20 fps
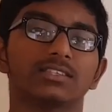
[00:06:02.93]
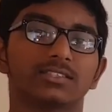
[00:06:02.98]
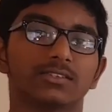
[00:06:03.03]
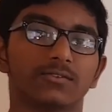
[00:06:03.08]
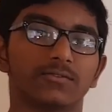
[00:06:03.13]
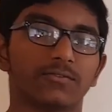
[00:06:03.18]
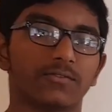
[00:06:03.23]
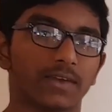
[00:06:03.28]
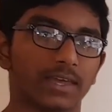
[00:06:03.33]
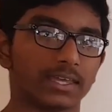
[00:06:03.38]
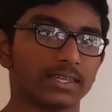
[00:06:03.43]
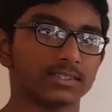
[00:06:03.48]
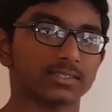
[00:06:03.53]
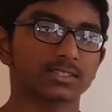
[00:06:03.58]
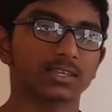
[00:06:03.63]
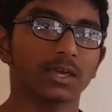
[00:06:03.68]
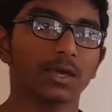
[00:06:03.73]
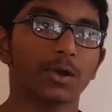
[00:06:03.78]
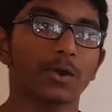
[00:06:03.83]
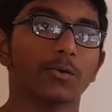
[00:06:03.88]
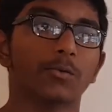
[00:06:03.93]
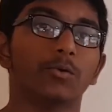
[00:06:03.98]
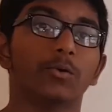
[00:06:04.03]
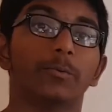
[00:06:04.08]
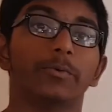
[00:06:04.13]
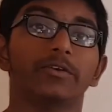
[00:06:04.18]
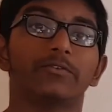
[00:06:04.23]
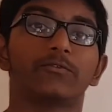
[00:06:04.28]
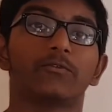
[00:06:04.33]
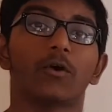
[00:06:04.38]
of veins. We'll
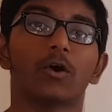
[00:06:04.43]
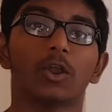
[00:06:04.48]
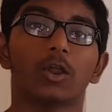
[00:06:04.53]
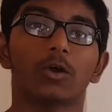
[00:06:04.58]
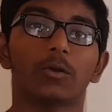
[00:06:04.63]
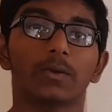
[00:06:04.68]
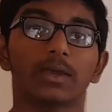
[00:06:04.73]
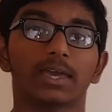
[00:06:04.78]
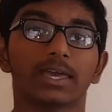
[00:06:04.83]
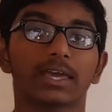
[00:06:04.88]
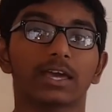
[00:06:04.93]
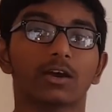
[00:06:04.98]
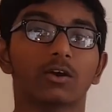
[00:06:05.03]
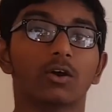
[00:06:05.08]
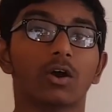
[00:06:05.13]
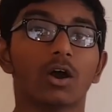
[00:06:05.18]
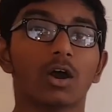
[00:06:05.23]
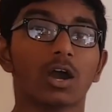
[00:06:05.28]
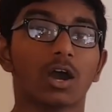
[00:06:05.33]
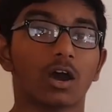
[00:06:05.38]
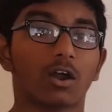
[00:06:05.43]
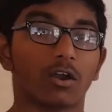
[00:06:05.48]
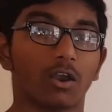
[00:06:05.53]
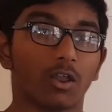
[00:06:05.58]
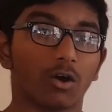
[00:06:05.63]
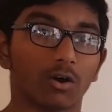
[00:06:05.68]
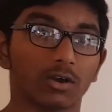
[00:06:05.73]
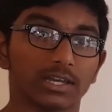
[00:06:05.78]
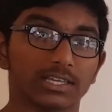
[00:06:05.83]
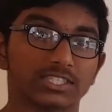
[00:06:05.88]
be following it
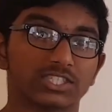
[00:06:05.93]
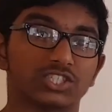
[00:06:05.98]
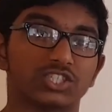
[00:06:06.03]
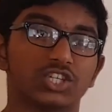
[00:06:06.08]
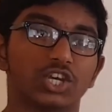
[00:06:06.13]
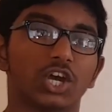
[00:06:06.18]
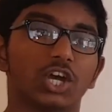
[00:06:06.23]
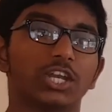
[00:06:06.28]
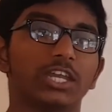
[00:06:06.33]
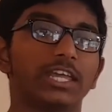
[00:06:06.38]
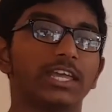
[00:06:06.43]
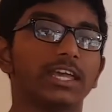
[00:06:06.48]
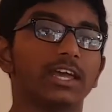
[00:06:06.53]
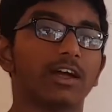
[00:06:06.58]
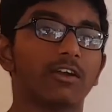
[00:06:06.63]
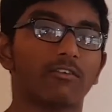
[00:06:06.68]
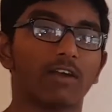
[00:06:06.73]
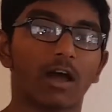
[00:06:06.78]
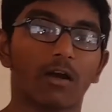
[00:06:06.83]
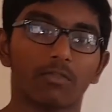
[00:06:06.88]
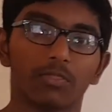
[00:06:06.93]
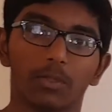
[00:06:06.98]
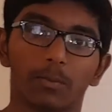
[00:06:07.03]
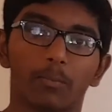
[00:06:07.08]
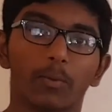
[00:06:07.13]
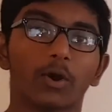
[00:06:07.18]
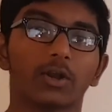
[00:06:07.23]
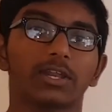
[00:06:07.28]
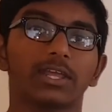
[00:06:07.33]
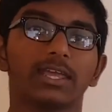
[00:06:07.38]
along its journey around the
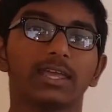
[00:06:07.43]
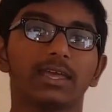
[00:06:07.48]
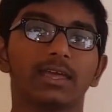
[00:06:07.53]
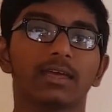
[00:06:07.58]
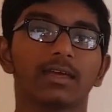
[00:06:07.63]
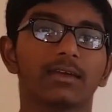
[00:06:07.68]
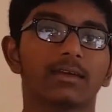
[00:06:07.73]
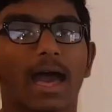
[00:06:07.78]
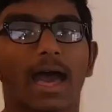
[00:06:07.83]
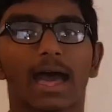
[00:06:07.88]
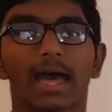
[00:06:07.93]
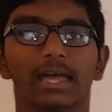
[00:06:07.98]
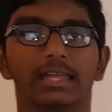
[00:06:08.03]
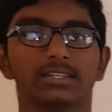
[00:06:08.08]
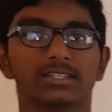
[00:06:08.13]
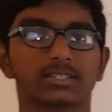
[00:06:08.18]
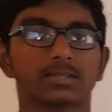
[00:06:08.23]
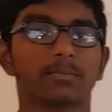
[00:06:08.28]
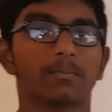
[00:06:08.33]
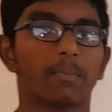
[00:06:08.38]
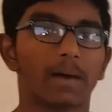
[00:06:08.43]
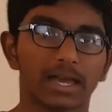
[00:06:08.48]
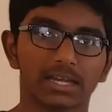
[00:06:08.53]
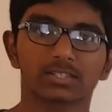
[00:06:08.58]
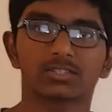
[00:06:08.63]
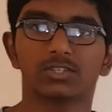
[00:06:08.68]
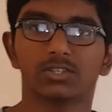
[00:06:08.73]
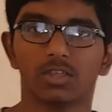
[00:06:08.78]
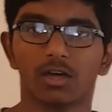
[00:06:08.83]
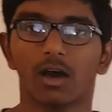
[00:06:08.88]
body and back
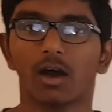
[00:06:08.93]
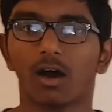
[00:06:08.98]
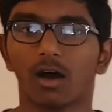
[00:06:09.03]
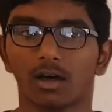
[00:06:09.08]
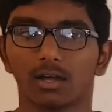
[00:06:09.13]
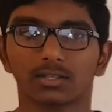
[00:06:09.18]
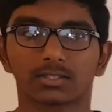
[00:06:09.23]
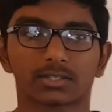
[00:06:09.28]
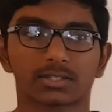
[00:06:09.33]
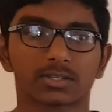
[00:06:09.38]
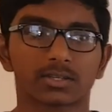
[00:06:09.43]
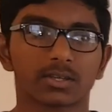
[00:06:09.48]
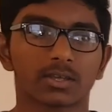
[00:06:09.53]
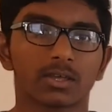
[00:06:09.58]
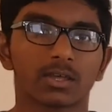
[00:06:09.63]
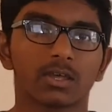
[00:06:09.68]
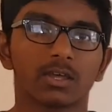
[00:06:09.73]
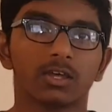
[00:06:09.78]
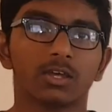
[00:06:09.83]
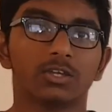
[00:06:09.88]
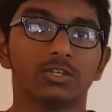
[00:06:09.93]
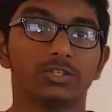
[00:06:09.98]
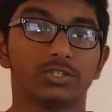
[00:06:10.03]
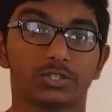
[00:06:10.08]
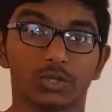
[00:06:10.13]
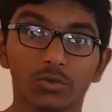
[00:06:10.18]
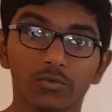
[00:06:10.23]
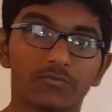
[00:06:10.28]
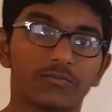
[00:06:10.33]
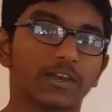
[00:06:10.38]
to the heart.
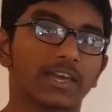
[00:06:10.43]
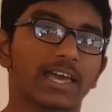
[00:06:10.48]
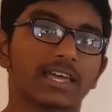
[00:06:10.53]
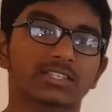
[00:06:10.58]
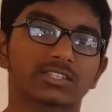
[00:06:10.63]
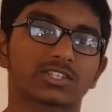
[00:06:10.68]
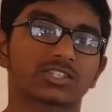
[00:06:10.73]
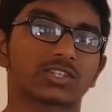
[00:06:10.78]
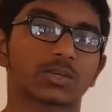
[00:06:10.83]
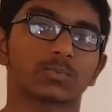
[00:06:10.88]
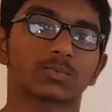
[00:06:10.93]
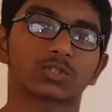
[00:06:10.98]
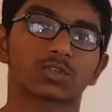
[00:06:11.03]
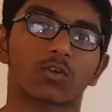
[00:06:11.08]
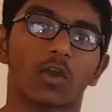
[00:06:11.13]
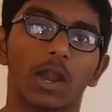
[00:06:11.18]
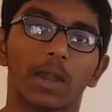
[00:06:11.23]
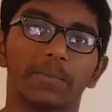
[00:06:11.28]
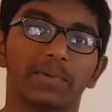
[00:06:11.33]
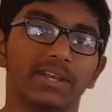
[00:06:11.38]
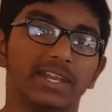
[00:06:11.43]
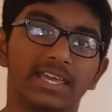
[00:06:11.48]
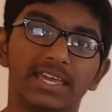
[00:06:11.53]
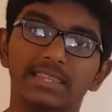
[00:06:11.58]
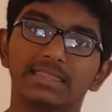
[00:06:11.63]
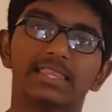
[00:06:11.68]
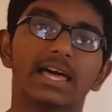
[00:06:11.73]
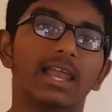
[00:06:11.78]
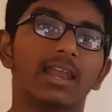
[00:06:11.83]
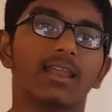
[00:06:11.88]
Don't forget to subscribe and
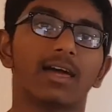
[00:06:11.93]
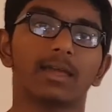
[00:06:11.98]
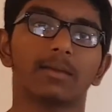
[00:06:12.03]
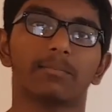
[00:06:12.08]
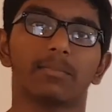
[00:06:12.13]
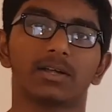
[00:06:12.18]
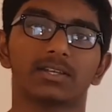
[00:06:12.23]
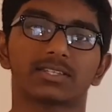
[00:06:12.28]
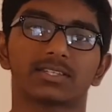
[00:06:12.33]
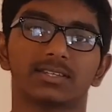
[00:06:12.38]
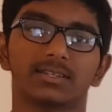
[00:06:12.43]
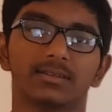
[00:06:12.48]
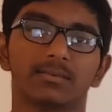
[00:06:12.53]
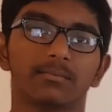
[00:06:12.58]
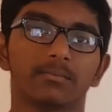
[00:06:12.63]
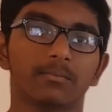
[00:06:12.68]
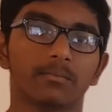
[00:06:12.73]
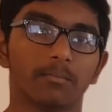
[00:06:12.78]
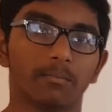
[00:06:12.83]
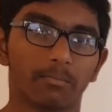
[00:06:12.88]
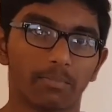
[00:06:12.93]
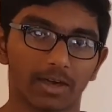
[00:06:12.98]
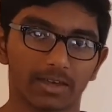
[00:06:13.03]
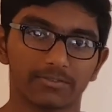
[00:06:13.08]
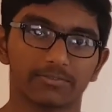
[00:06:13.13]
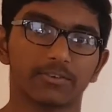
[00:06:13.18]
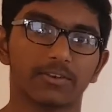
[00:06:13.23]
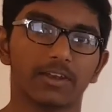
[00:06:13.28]
hit that like button. Bye for